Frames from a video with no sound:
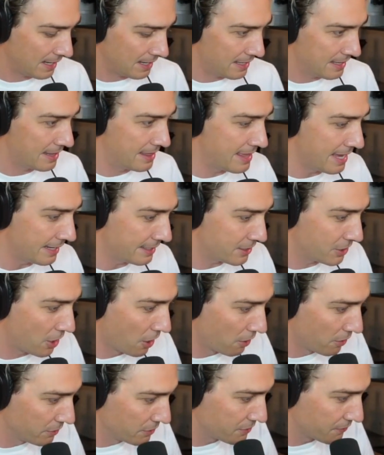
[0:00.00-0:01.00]
that
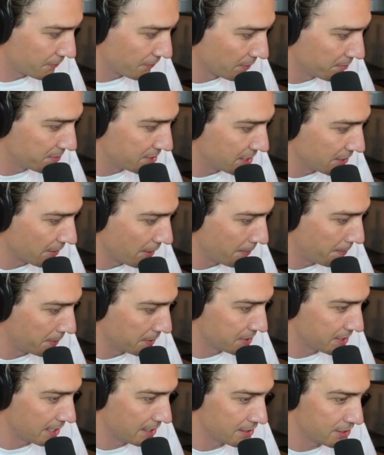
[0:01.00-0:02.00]
goes from
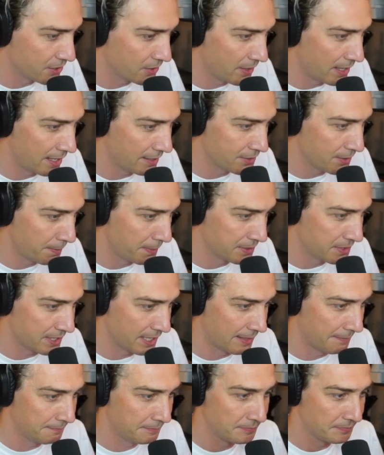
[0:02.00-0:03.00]
0% to
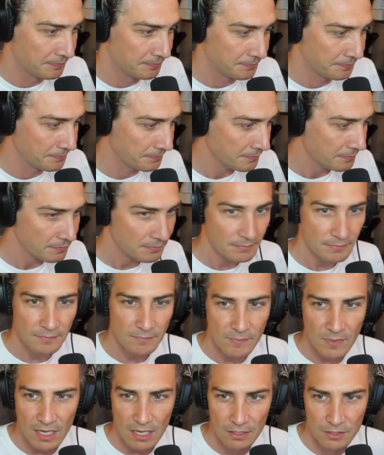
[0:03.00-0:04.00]
100%.
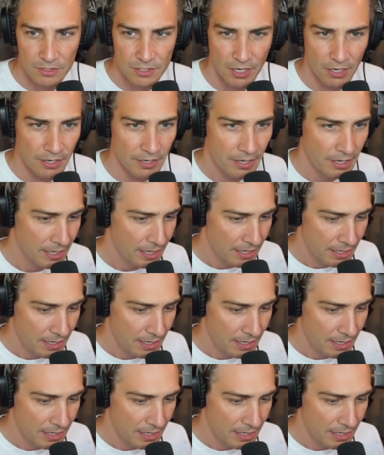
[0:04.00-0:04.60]
So